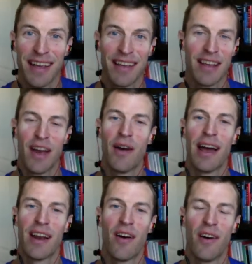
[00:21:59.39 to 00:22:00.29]
you know,
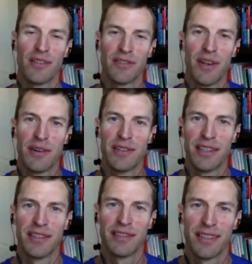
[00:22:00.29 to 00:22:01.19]
at all. So it
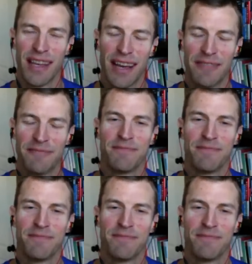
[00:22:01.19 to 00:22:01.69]
just, yeah.